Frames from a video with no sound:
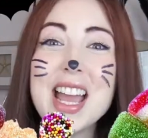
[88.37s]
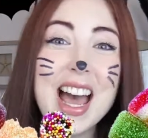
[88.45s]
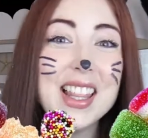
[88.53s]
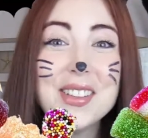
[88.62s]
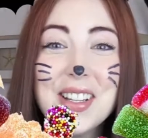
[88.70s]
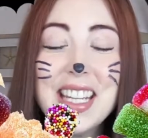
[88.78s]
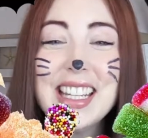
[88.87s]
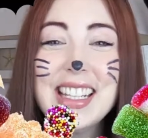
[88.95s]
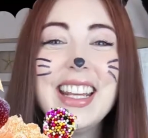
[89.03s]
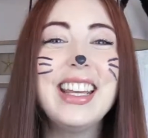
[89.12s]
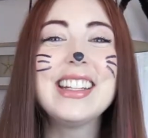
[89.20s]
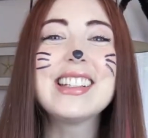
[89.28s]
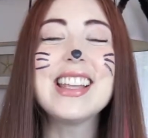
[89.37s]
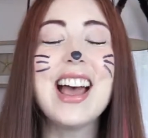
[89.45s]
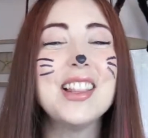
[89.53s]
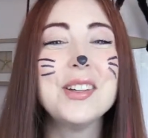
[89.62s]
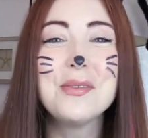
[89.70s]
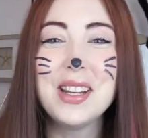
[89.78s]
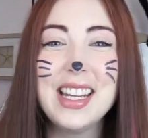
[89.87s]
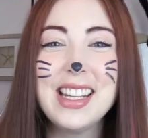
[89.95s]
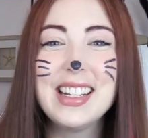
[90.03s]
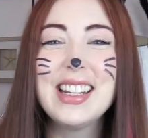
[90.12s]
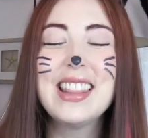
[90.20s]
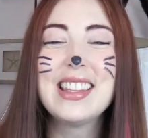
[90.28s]
Halloween. It is
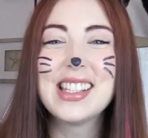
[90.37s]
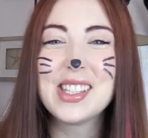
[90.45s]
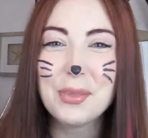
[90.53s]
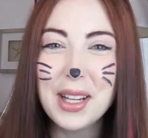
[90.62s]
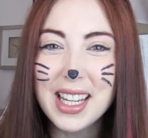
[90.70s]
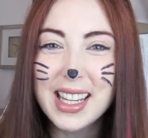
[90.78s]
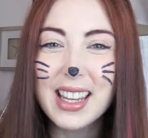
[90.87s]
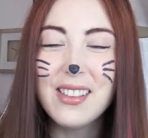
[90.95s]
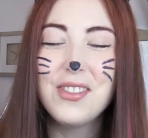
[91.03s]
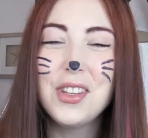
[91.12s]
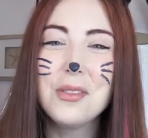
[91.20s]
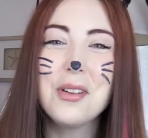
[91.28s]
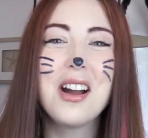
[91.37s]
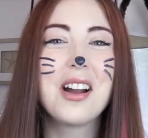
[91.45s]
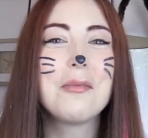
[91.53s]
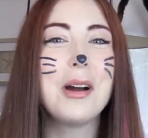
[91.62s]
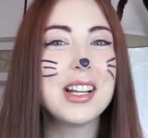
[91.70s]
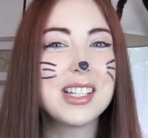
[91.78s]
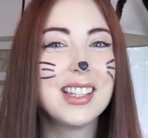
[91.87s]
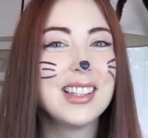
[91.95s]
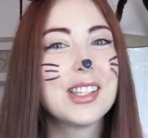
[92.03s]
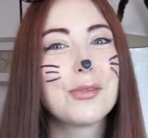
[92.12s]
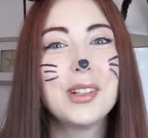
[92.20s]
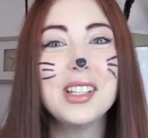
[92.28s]
Halloween this week if you are watching
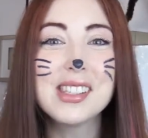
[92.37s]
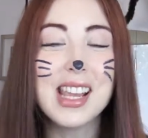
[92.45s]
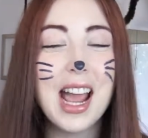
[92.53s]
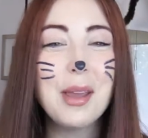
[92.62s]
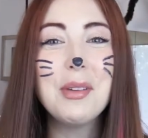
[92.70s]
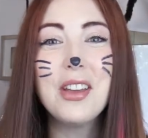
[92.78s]
this real time.